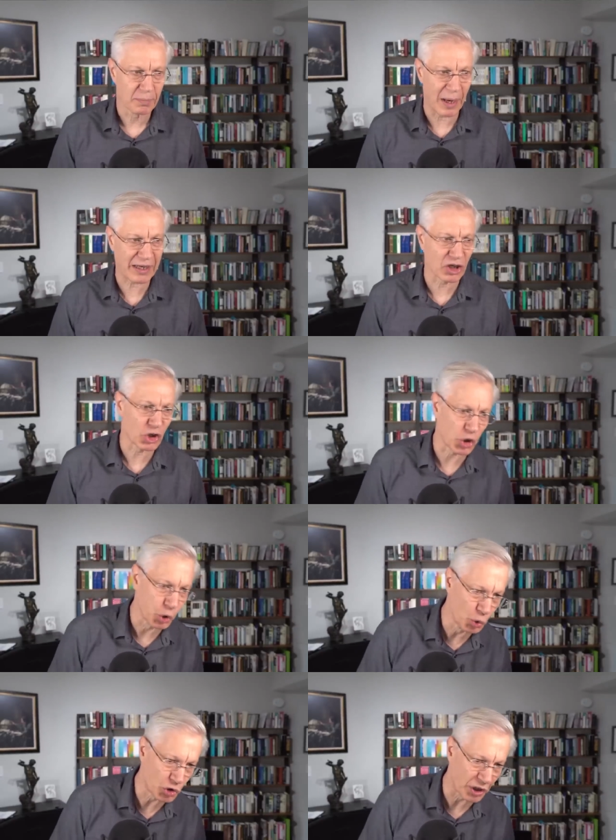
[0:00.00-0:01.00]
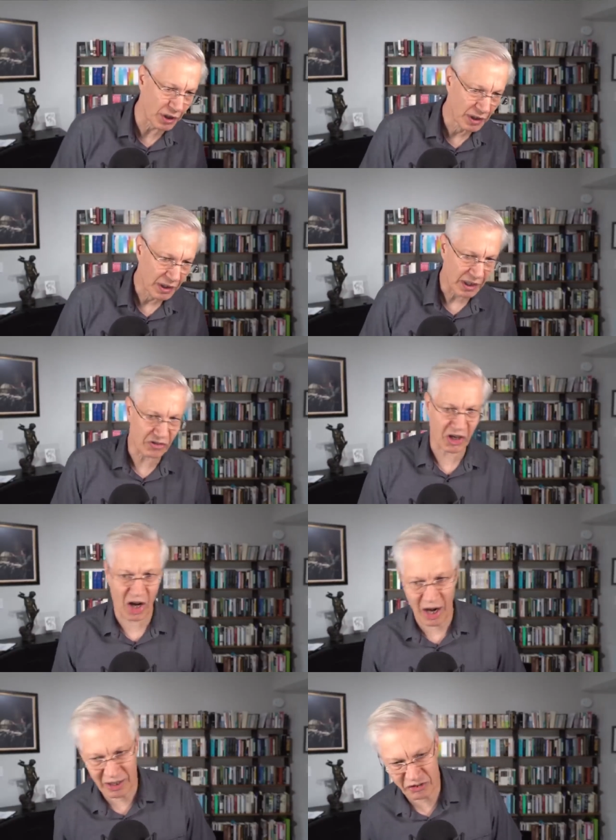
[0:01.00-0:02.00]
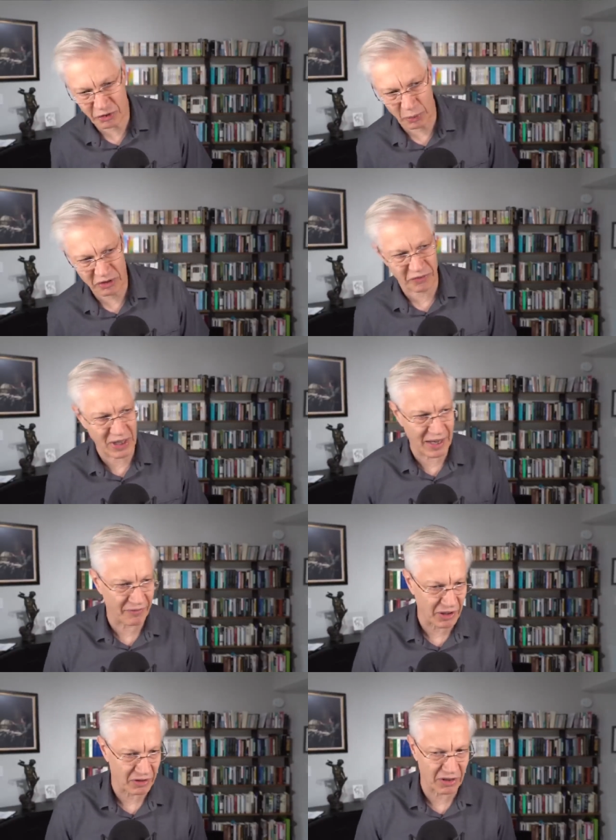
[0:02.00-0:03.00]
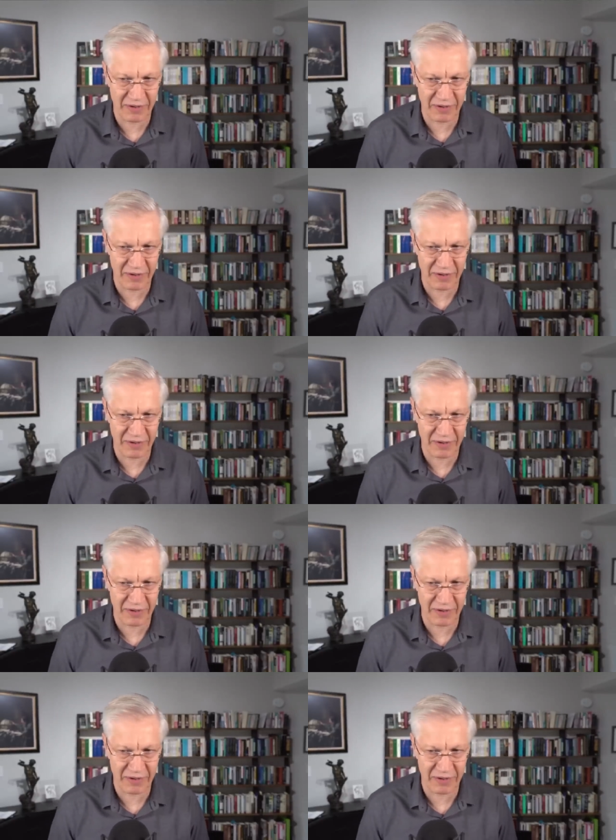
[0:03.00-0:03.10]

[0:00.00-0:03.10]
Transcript: My conclusion is a consequence of the evidence.